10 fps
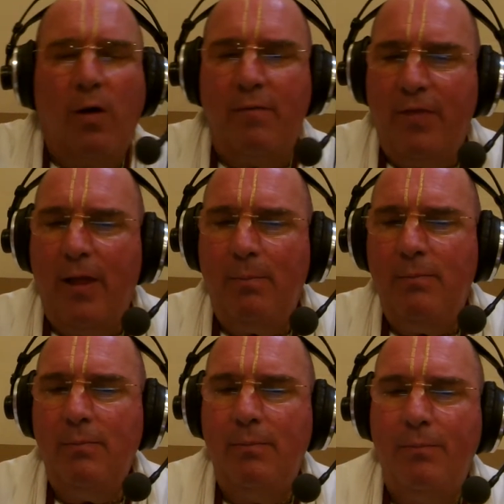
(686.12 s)
of them:
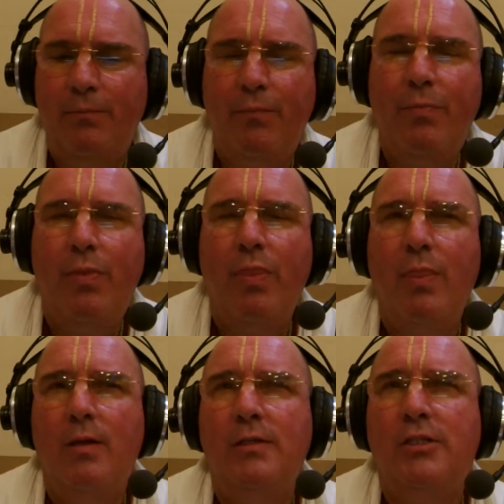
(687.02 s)

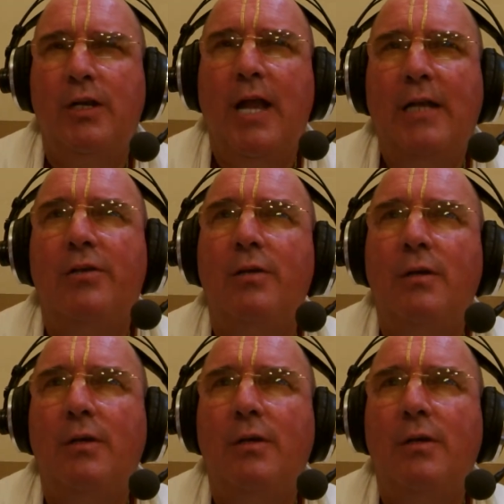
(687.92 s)
Sanat,